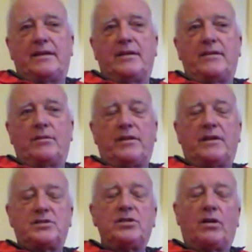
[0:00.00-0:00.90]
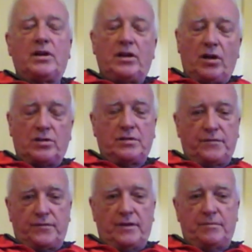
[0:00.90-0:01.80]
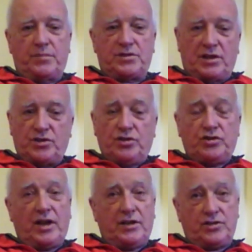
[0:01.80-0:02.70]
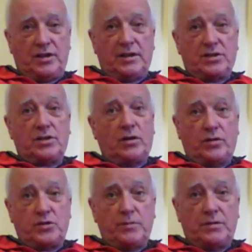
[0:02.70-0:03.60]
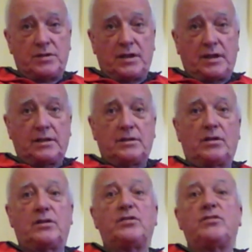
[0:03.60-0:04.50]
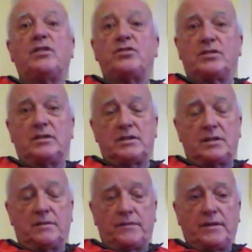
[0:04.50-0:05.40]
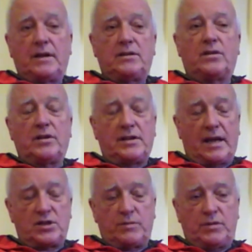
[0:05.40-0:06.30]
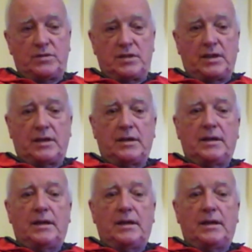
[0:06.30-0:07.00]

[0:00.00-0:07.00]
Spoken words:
There's not a lot of position changing in Scottish music, not the traditional stuff, not the dance music.